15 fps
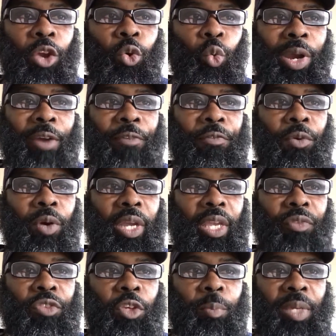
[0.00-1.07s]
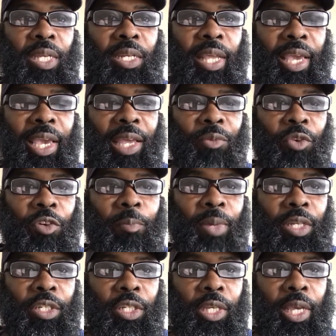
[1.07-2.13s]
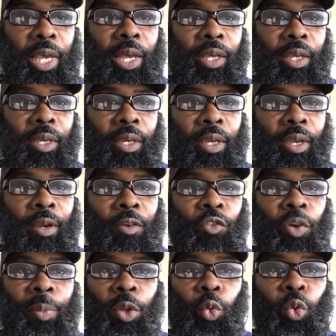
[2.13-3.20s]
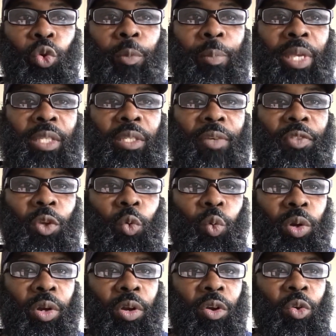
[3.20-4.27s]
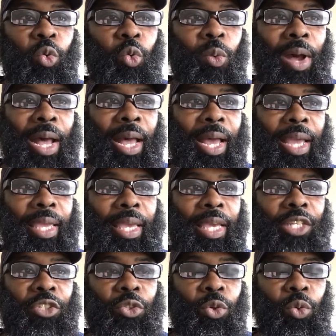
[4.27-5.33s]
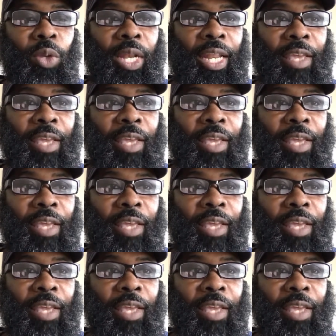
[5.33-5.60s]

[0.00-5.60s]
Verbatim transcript: Wherefore, if you be dead with Mashiach from the rudiments of the world, why, as through